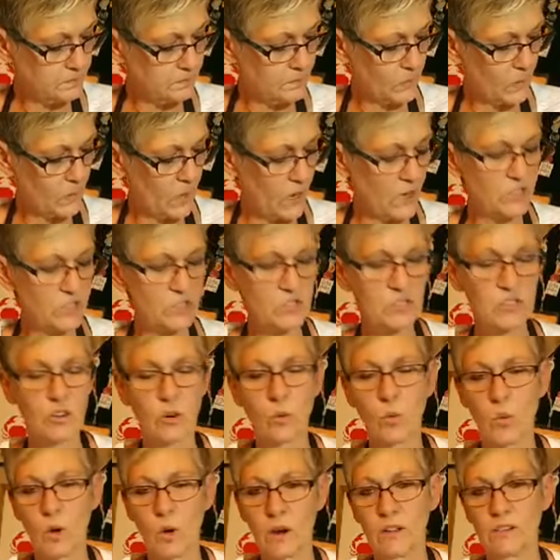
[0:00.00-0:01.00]
I just don't
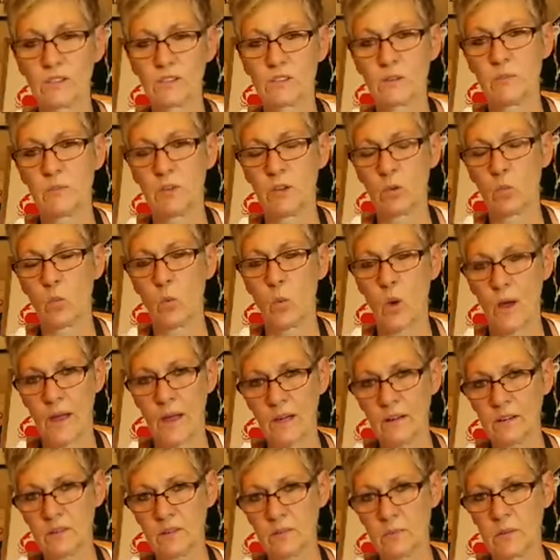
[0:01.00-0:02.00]
want it to be wet,
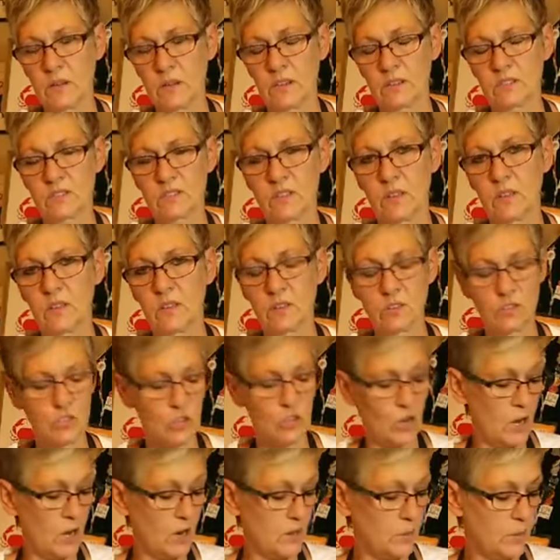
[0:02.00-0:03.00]
because then the
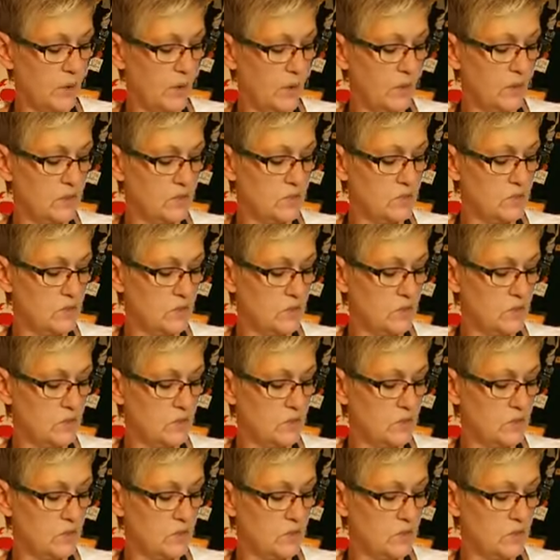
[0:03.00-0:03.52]
chalk paste